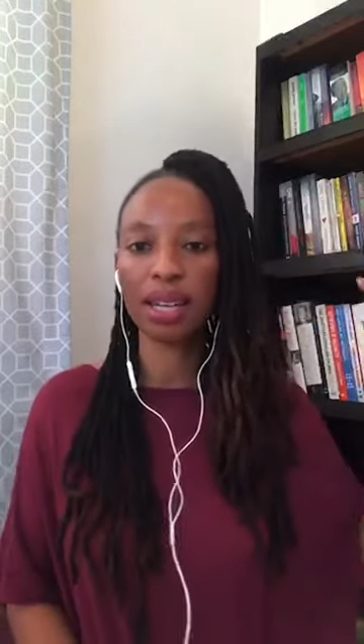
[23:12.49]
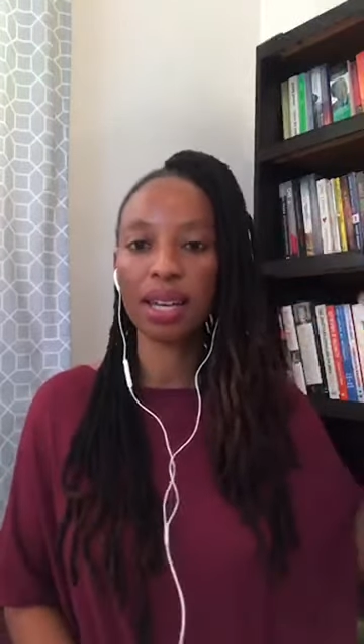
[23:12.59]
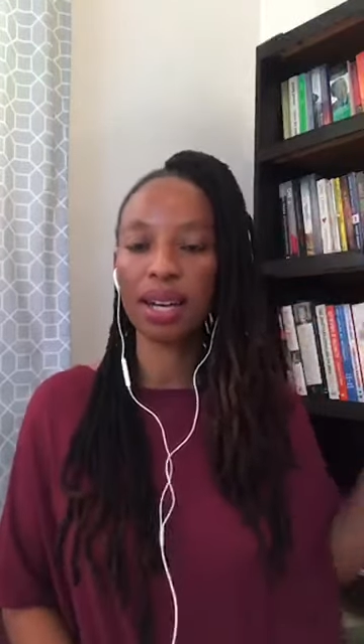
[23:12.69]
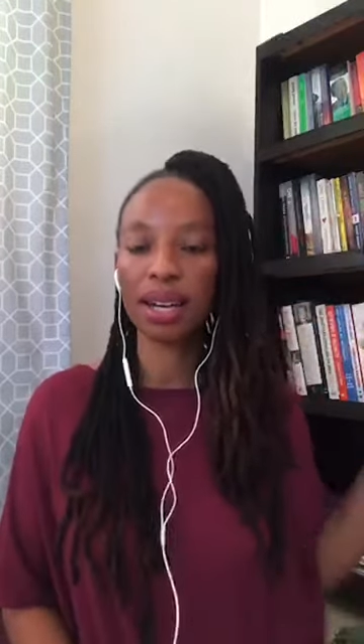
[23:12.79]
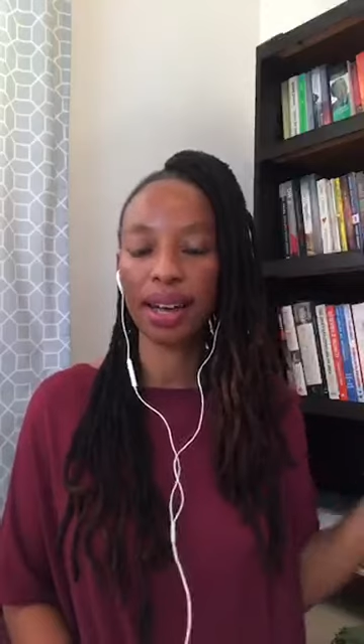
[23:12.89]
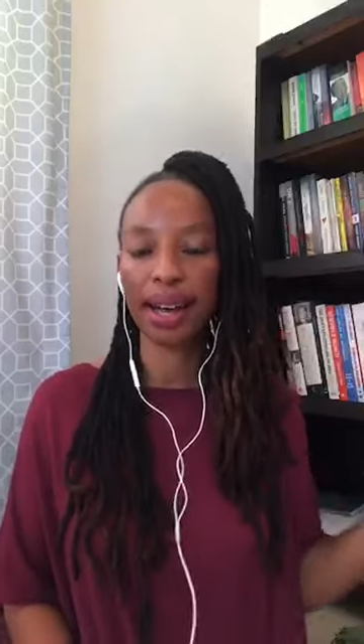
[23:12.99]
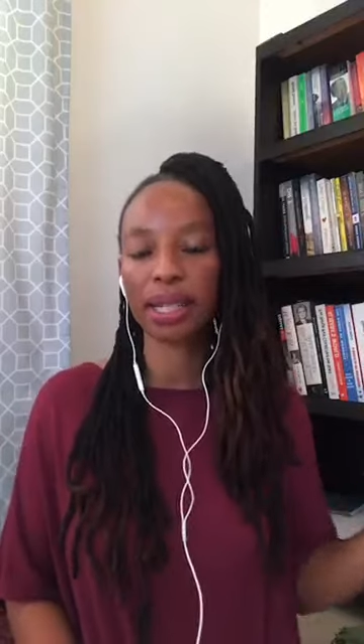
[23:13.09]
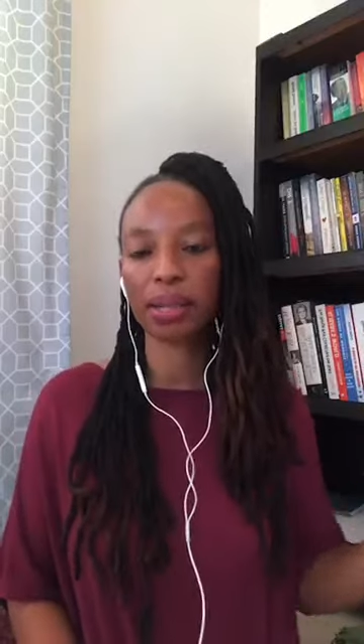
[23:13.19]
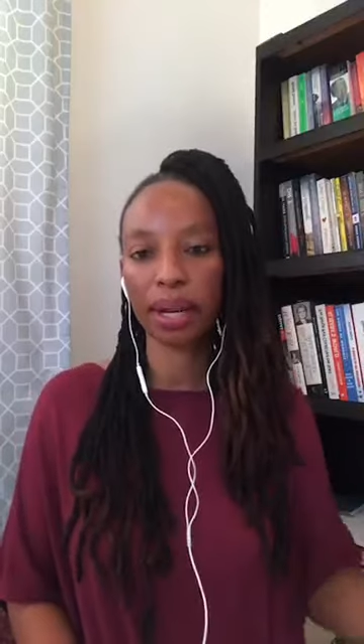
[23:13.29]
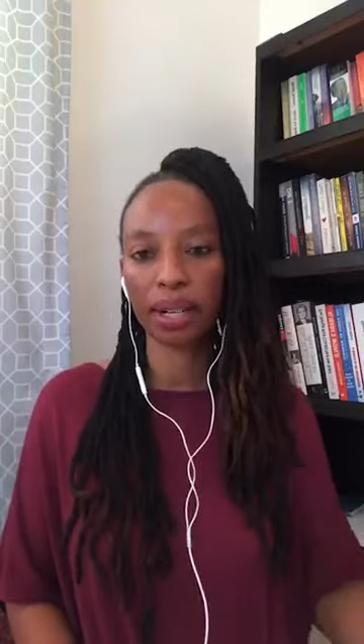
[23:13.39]
healing
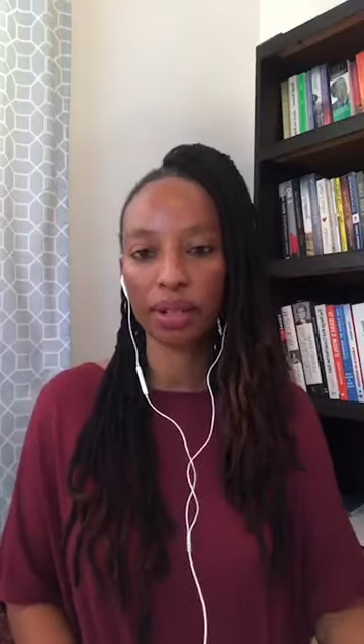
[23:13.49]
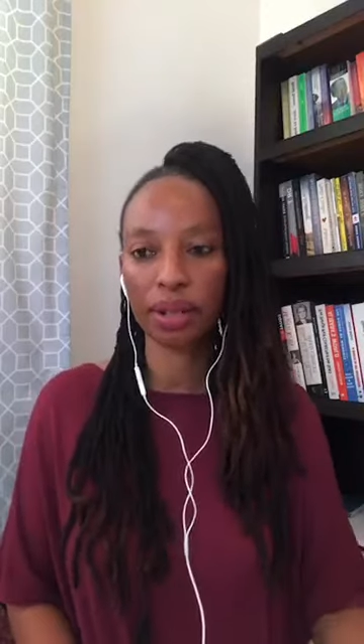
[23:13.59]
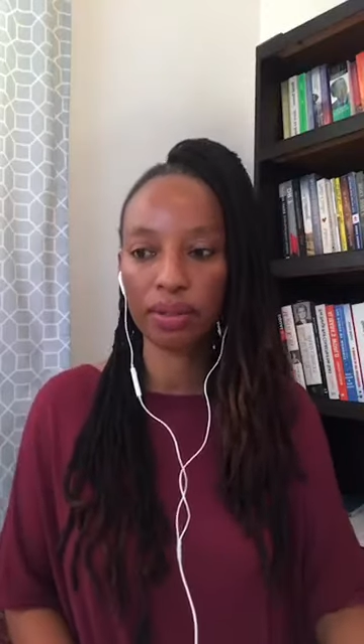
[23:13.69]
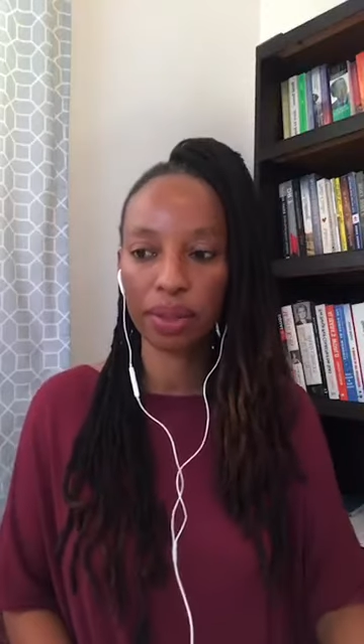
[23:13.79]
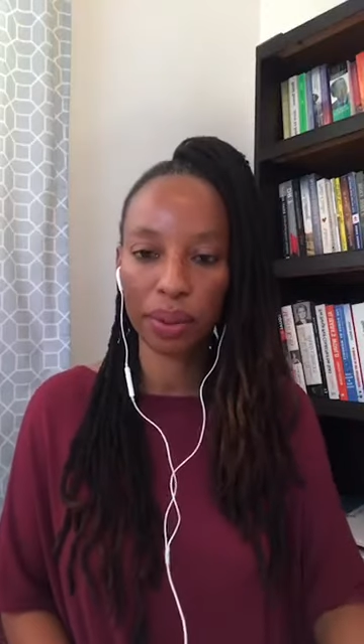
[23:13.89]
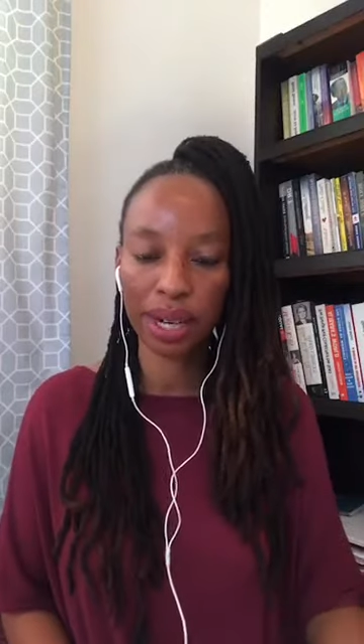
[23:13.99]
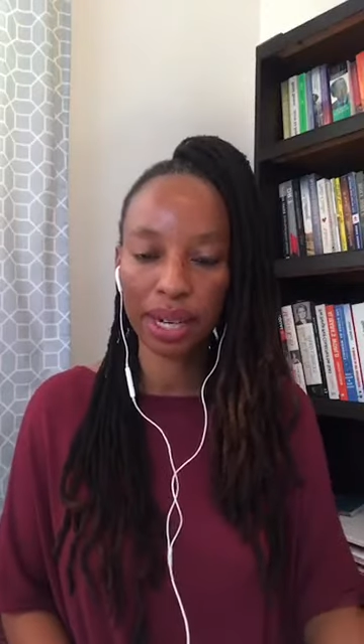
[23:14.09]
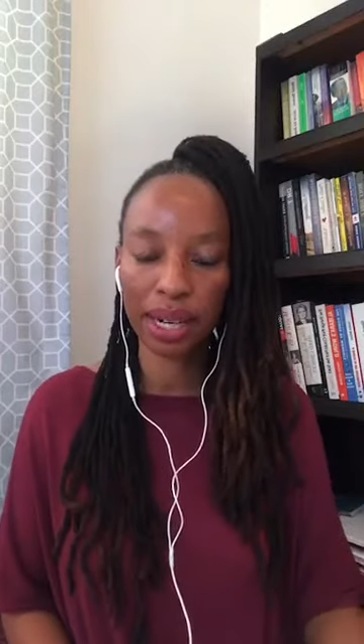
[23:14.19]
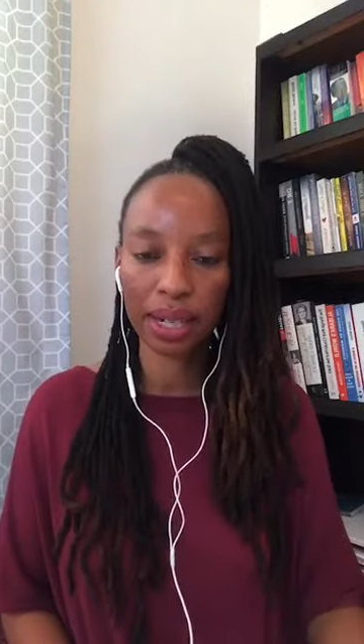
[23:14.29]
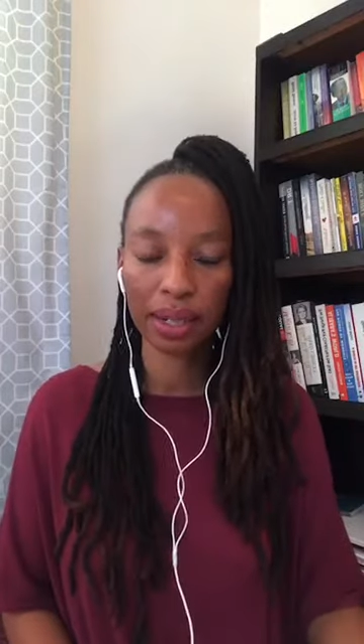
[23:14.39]
aspect of the
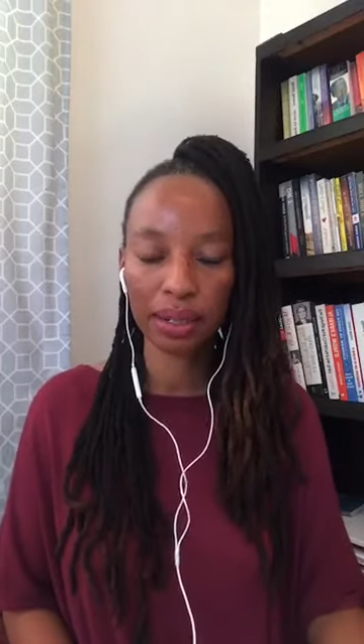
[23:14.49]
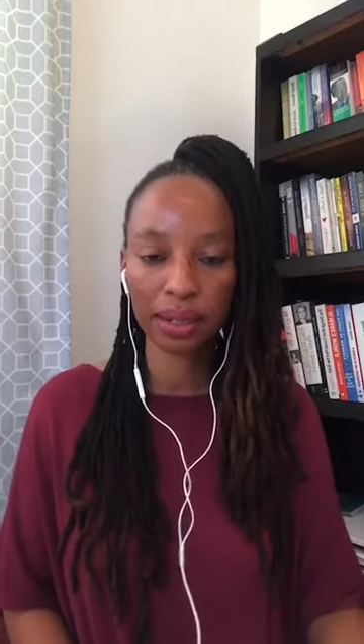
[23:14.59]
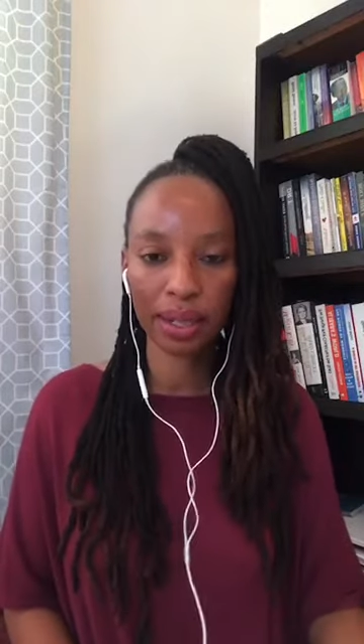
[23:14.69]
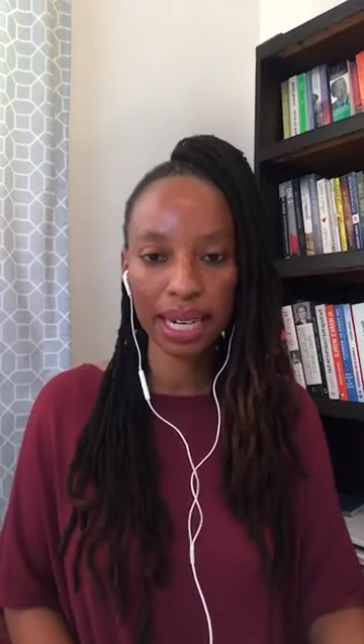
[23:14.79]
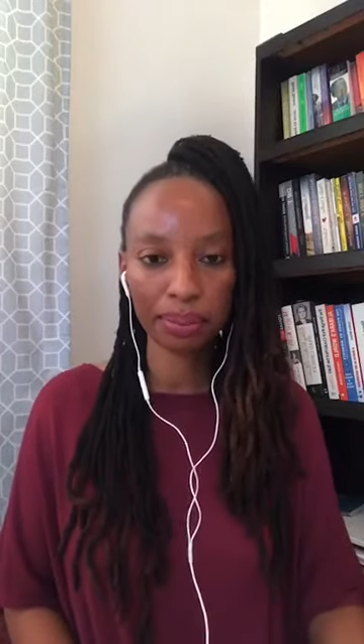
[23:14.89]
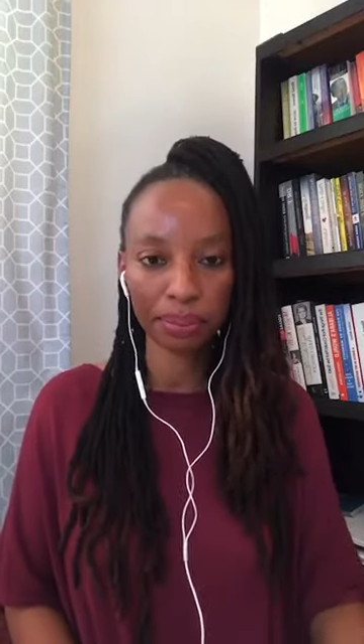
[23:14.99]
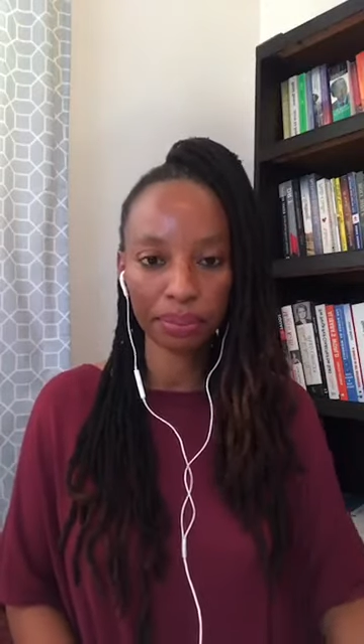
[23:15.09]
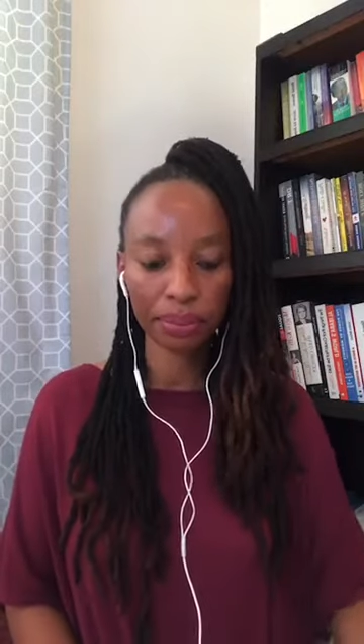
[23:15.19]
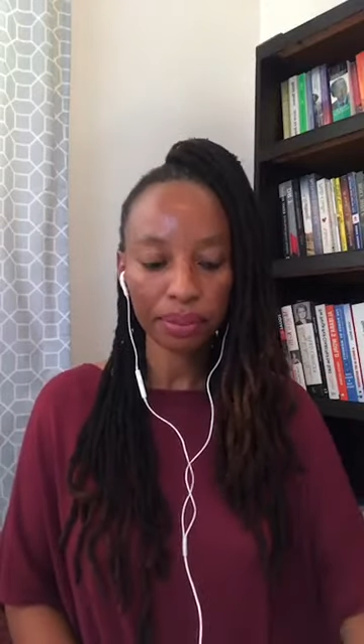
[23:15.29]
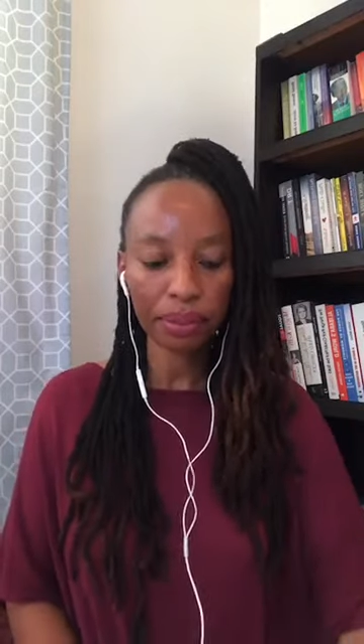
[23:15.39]
work, right?